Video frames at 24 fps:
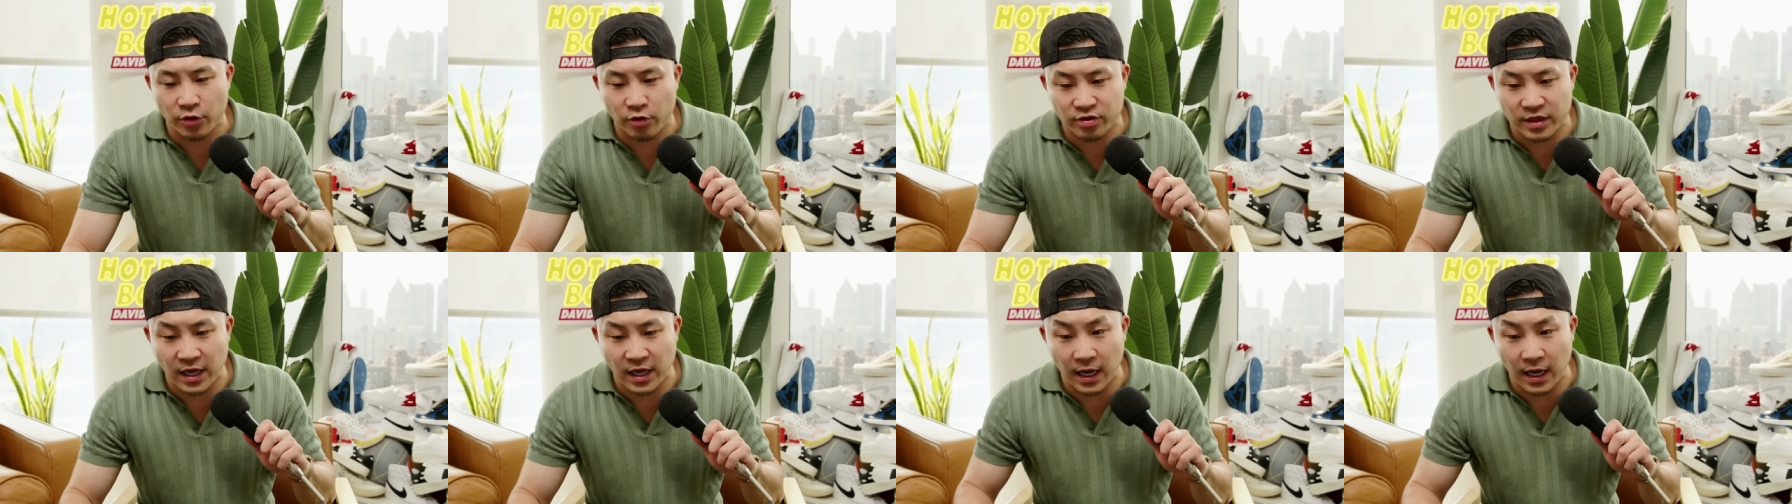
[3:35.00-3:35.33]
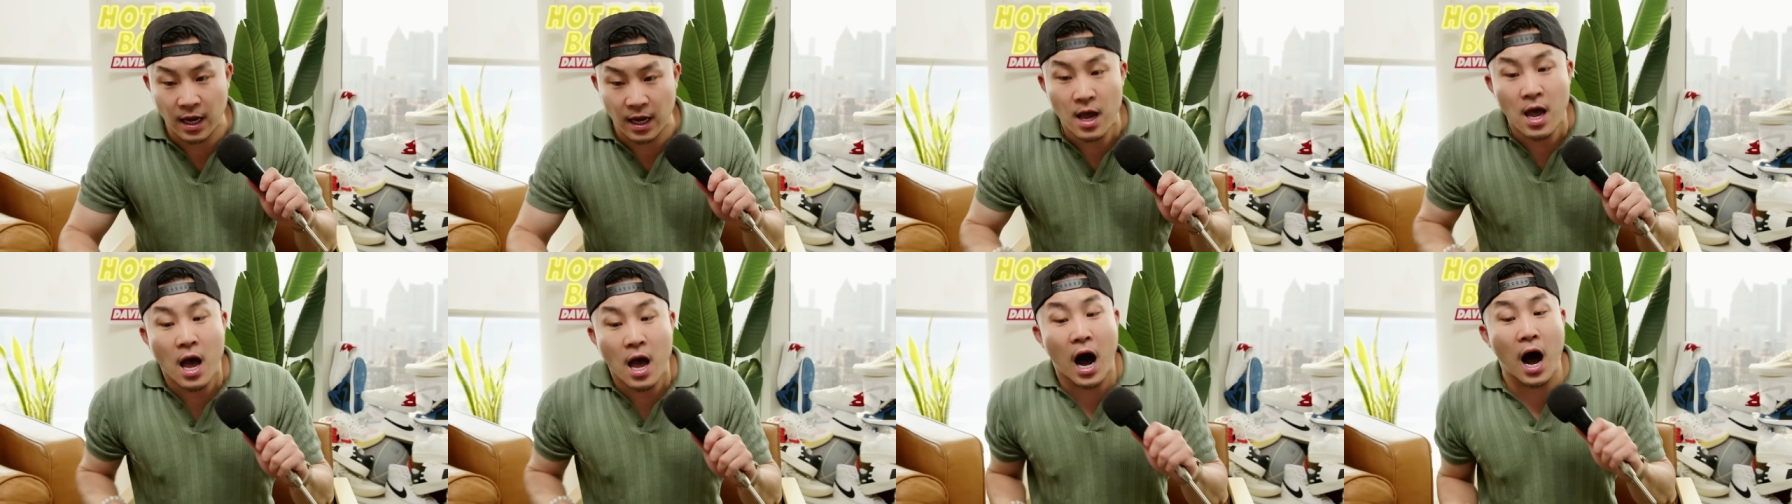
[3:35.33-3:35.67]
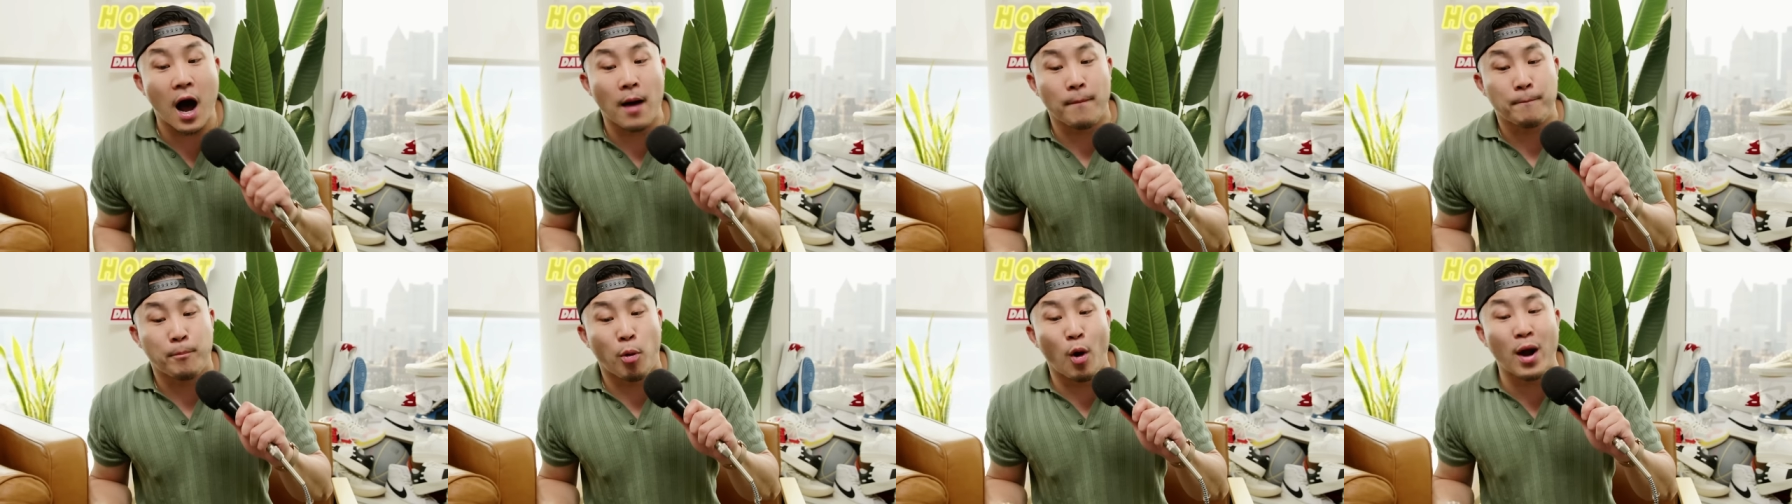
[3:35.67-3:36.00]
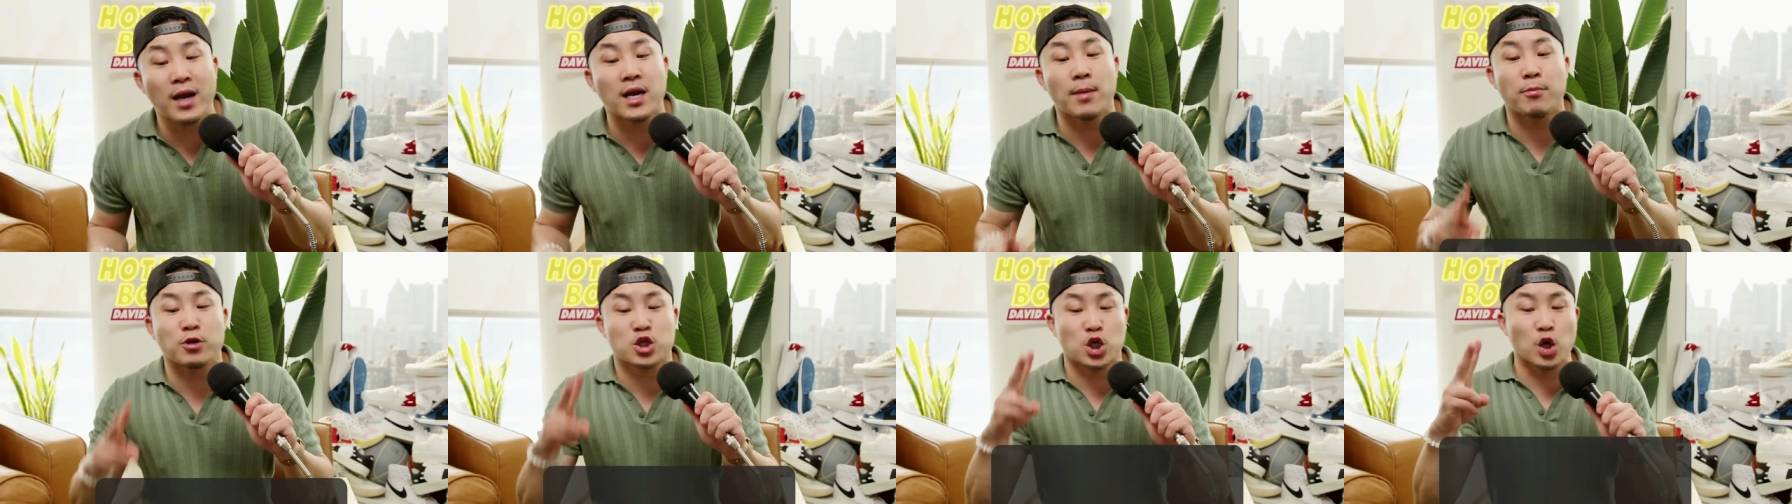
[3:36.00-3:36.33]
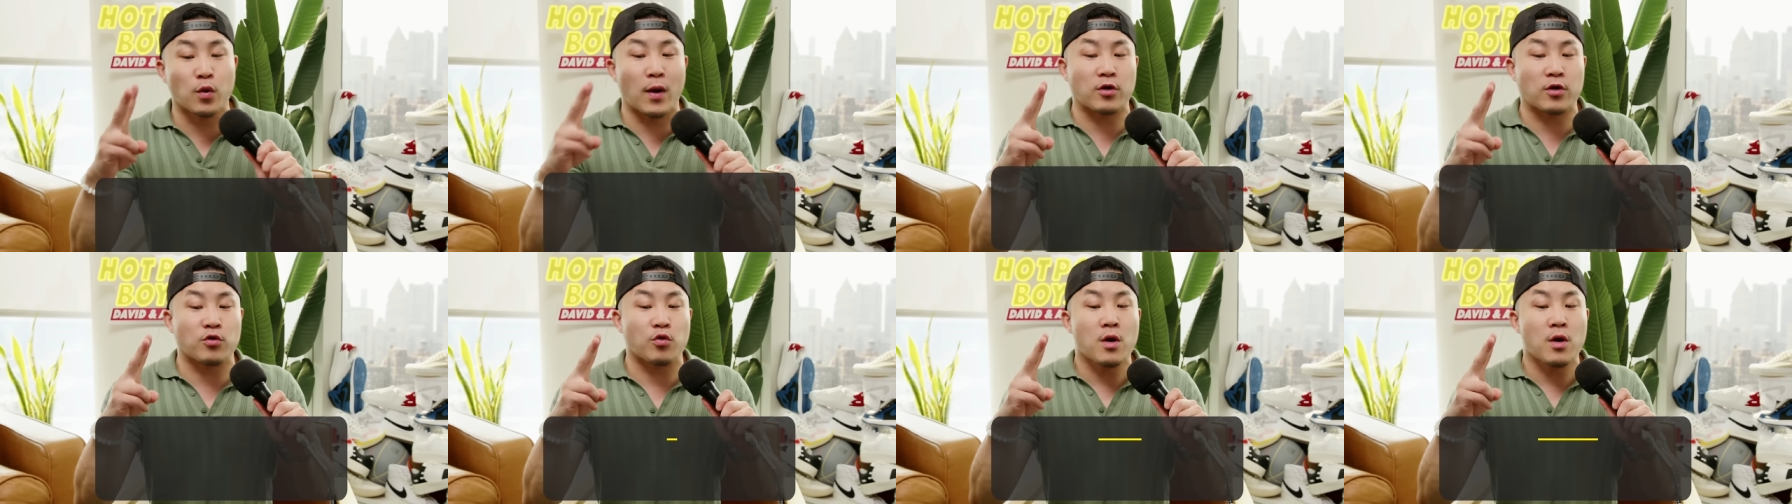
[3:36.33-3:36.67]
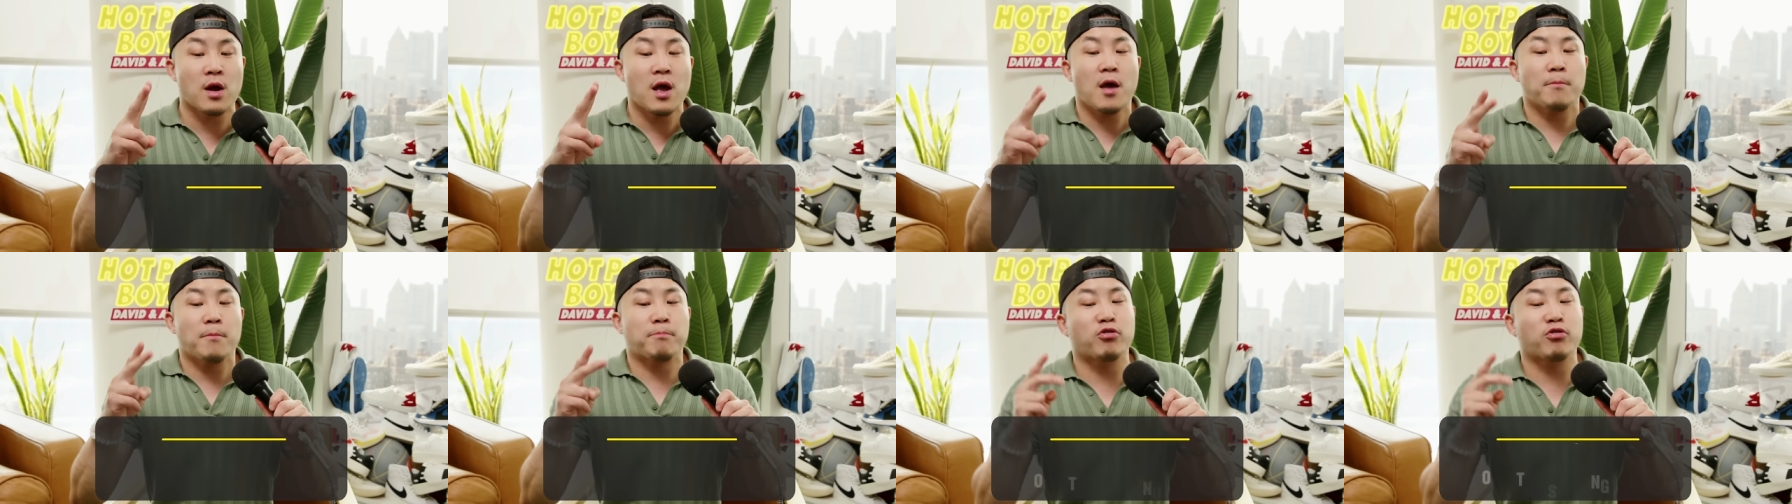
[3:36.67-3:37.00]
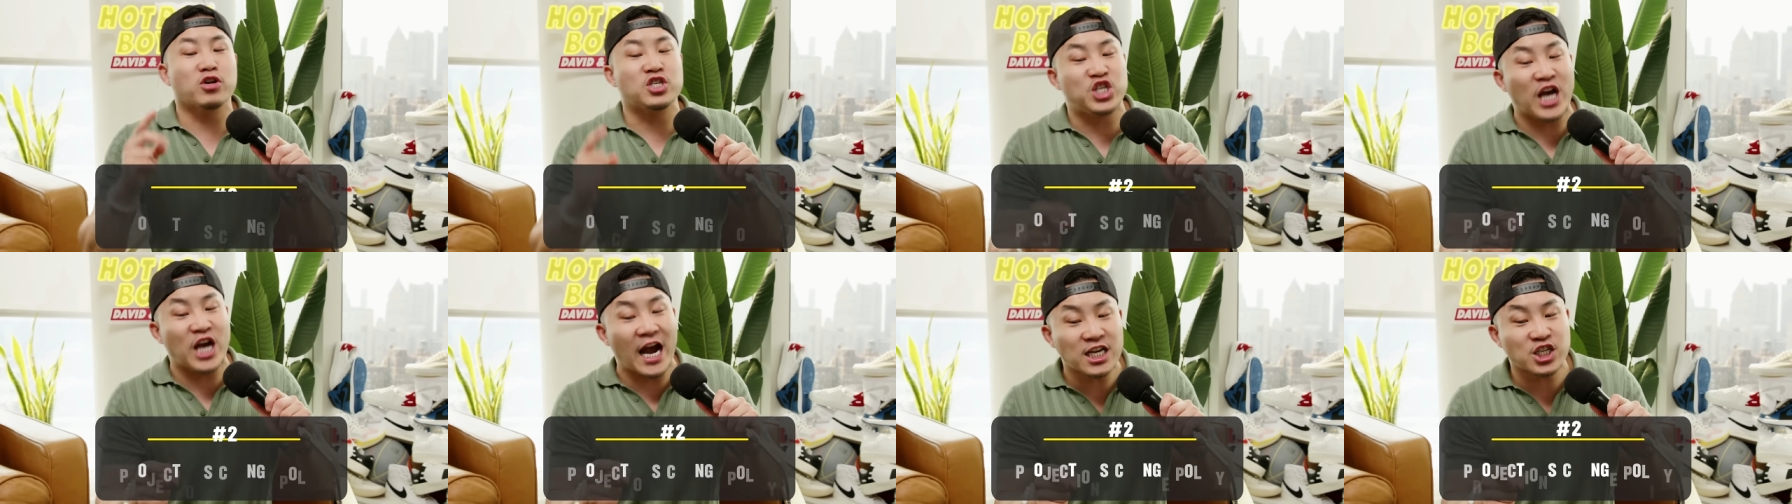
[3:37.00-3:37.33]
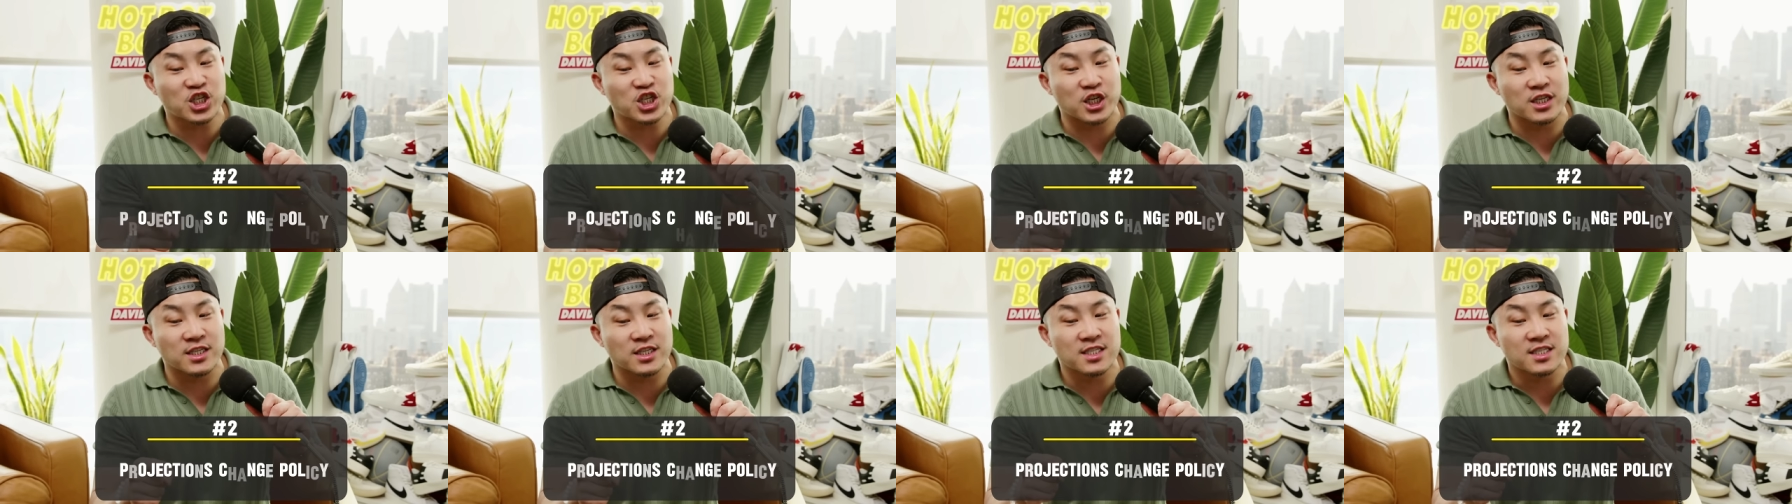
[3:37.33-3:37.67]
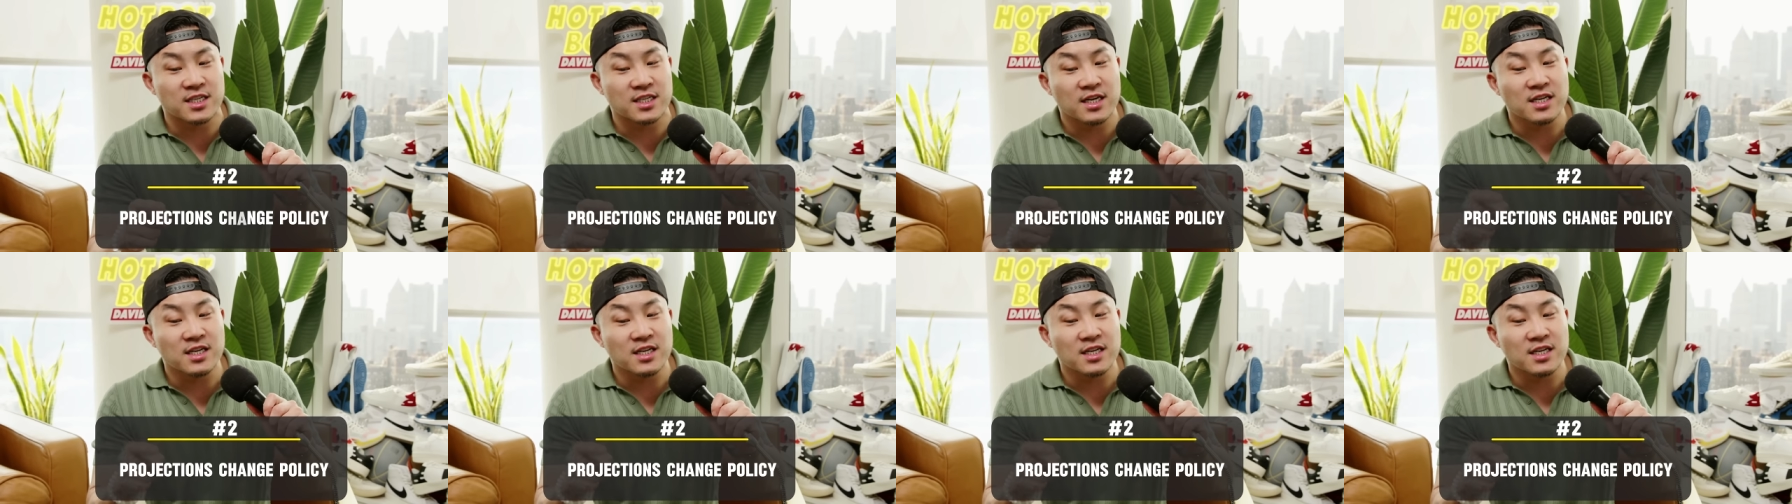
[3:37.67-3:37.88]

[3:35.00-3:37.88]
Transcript: thing. Uh, point number two, Andrew, projections